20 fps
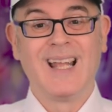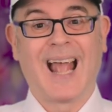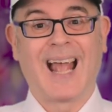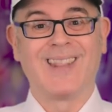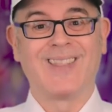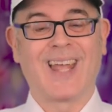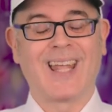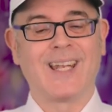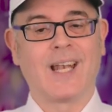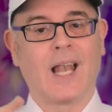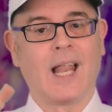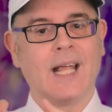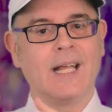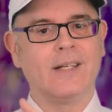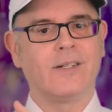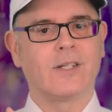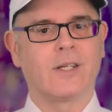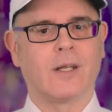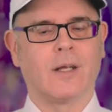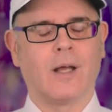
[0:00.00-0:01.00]
And then
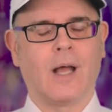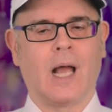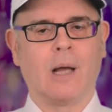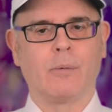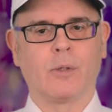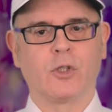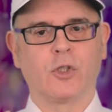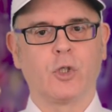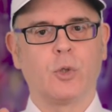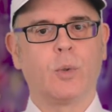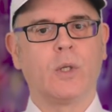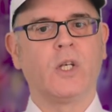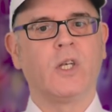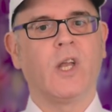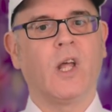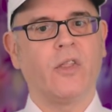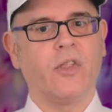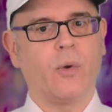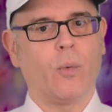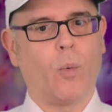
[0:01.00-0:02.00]
later I will do
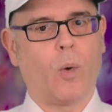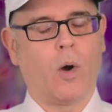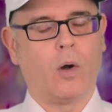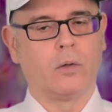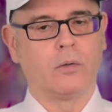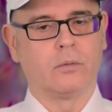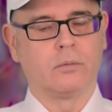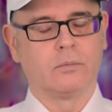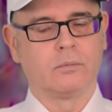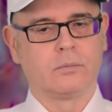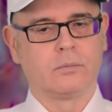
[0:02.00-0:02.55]
another one.